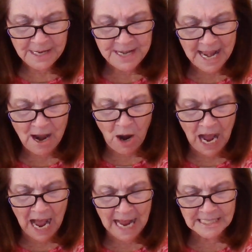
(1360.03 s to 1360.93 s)
Now,
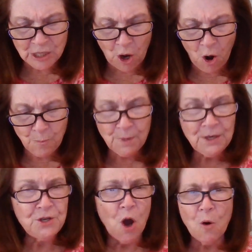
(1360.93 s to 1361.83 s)
eyes
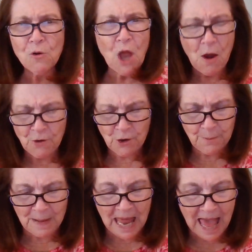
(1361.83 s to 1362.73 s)
open, no
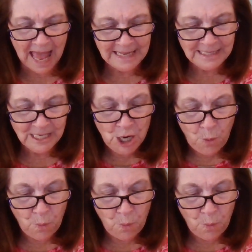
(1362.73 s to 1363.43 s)
longer blind,